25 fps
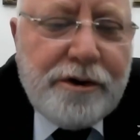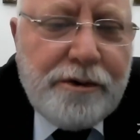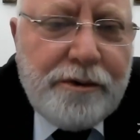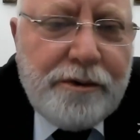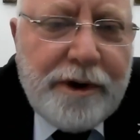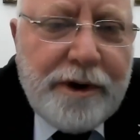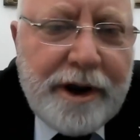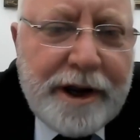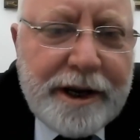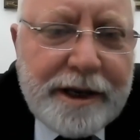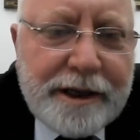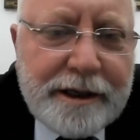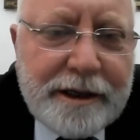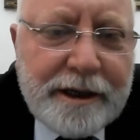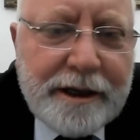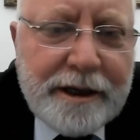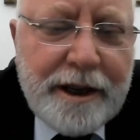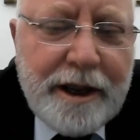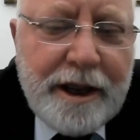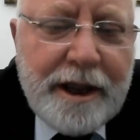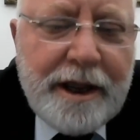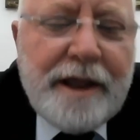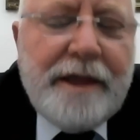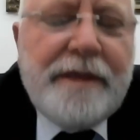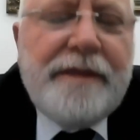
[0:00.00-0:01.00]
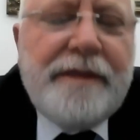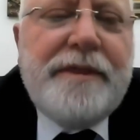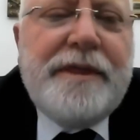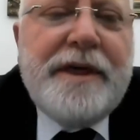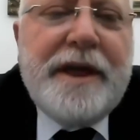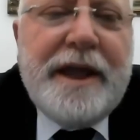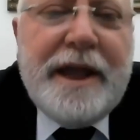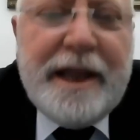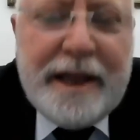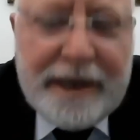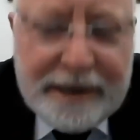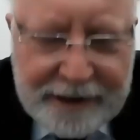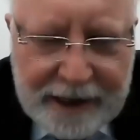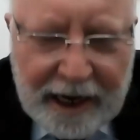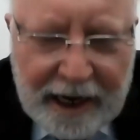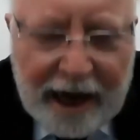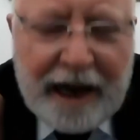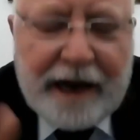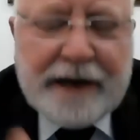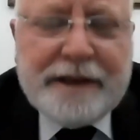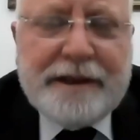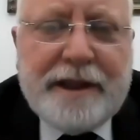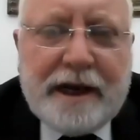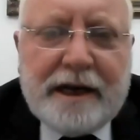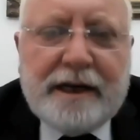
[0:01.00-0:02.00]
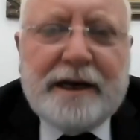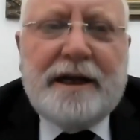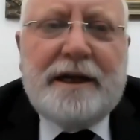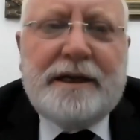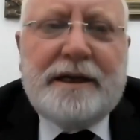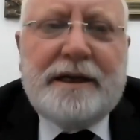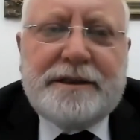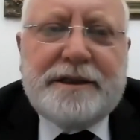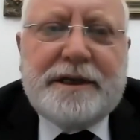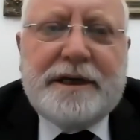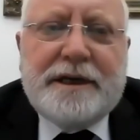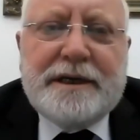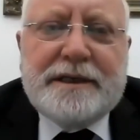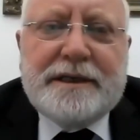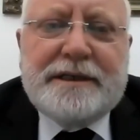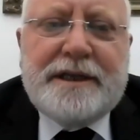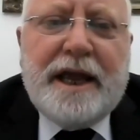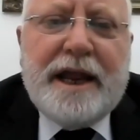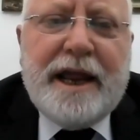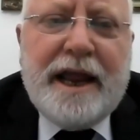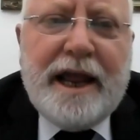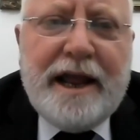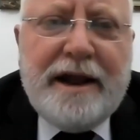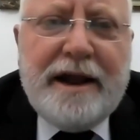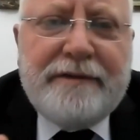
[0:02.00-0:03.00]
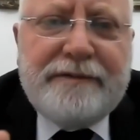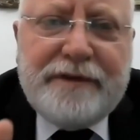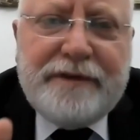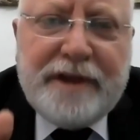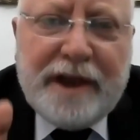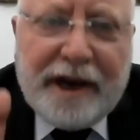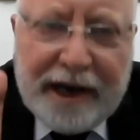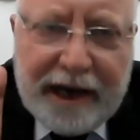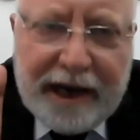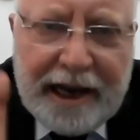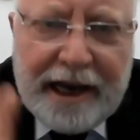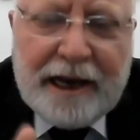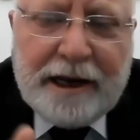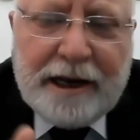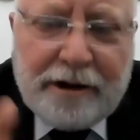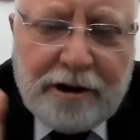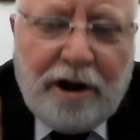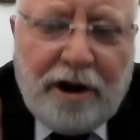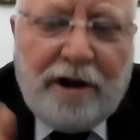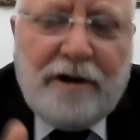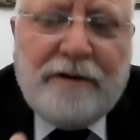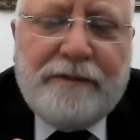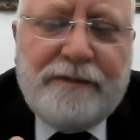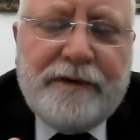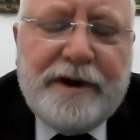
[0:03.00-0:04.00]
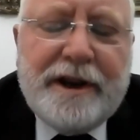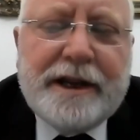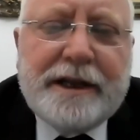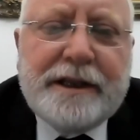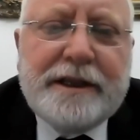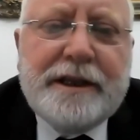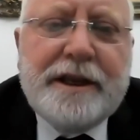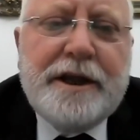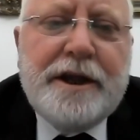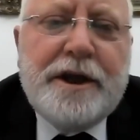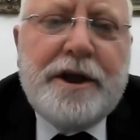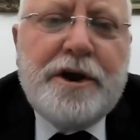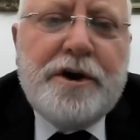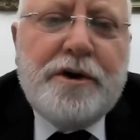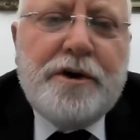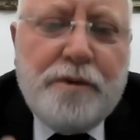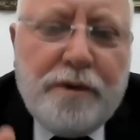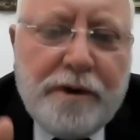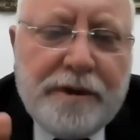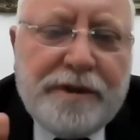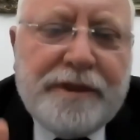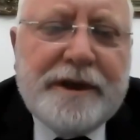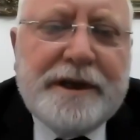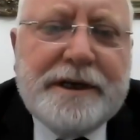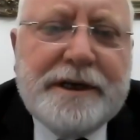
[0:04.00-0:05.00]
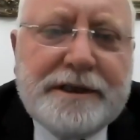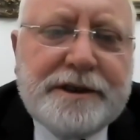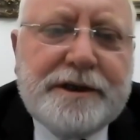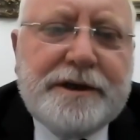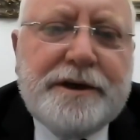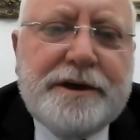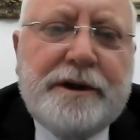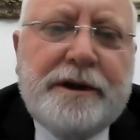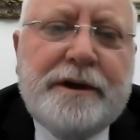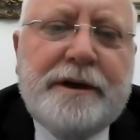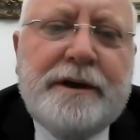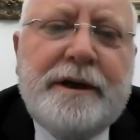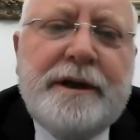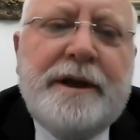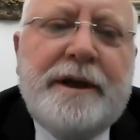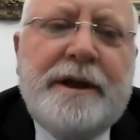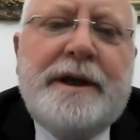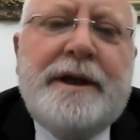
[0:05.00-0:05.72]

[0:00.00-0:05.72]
and Kuwait. These are the countries that have the real conflict with Israel.